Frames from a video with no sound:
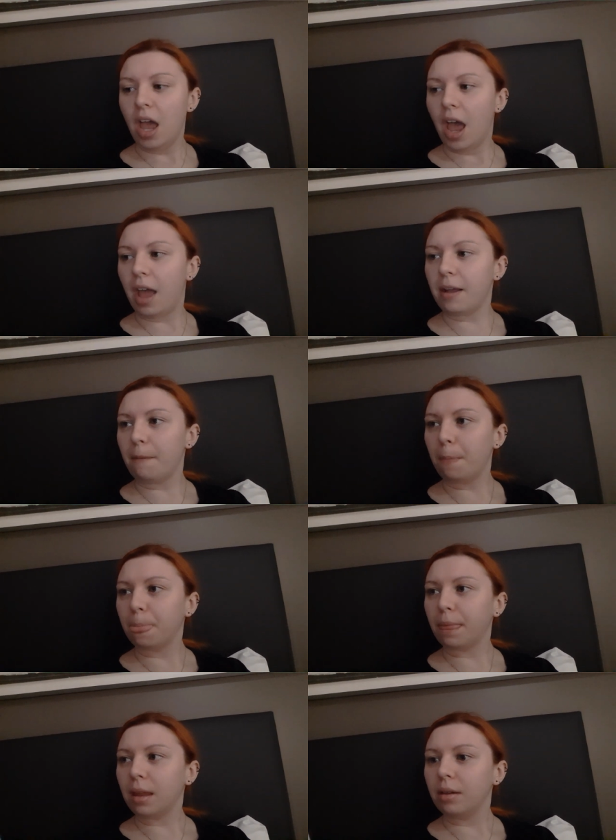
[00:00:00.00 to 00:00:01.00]
I
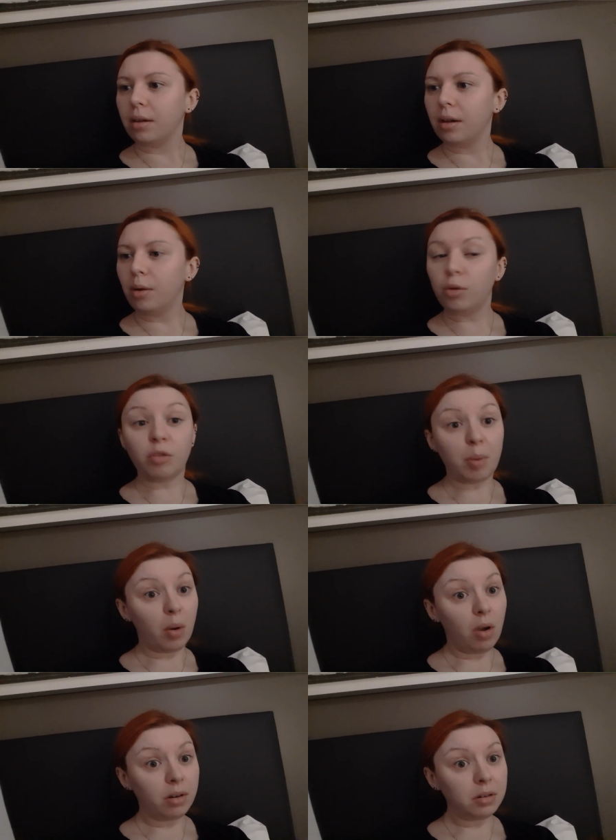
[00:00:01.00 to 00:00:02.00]
wonder if
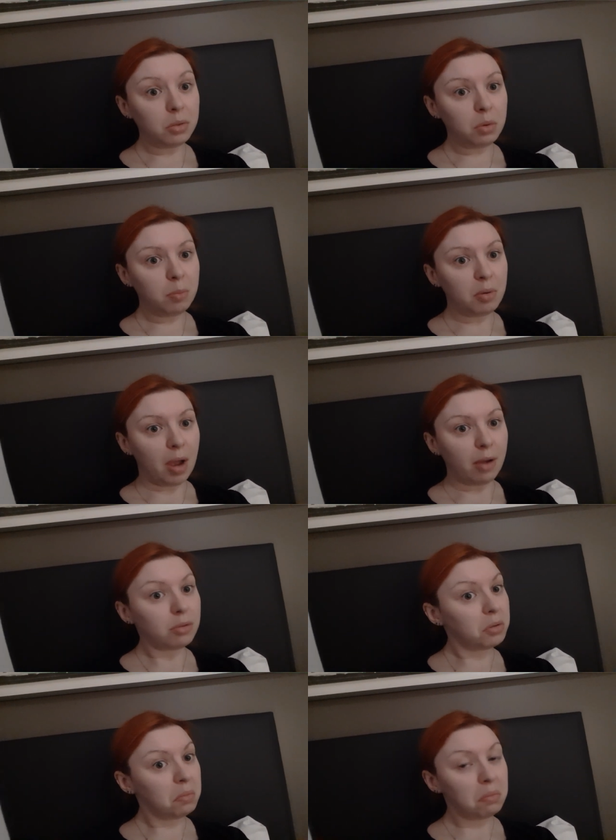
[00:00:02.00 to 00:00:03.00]
Pocahontas will be out.
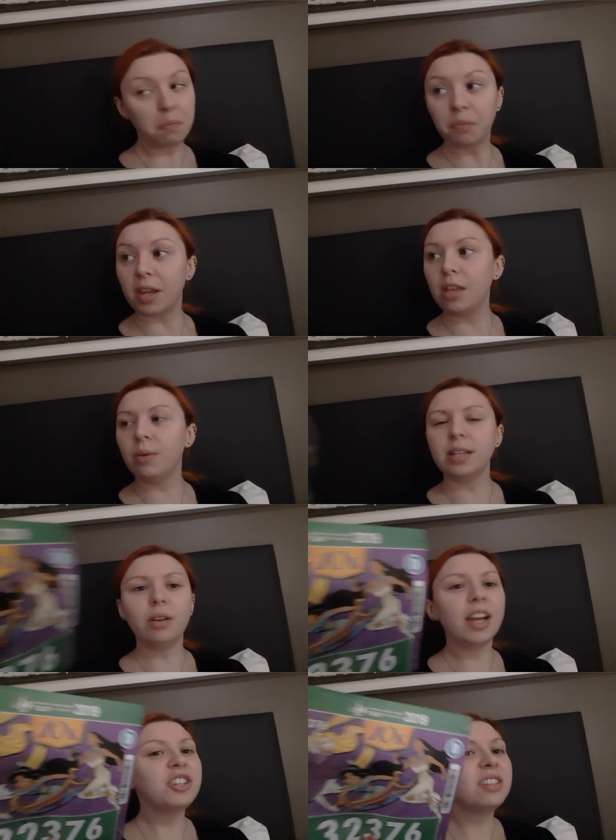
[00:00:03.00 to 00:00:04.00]
Either way, so as you can